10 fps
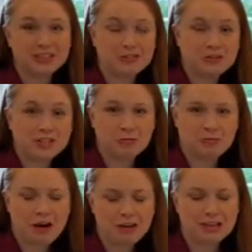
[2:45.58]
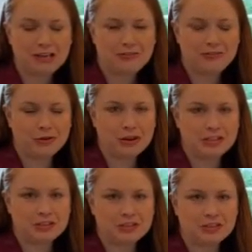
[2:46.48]
roasted the broccoli at
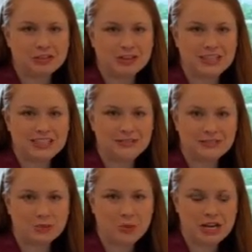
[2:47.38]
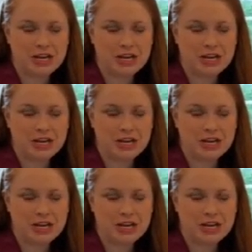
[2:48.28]
400 degrees for 20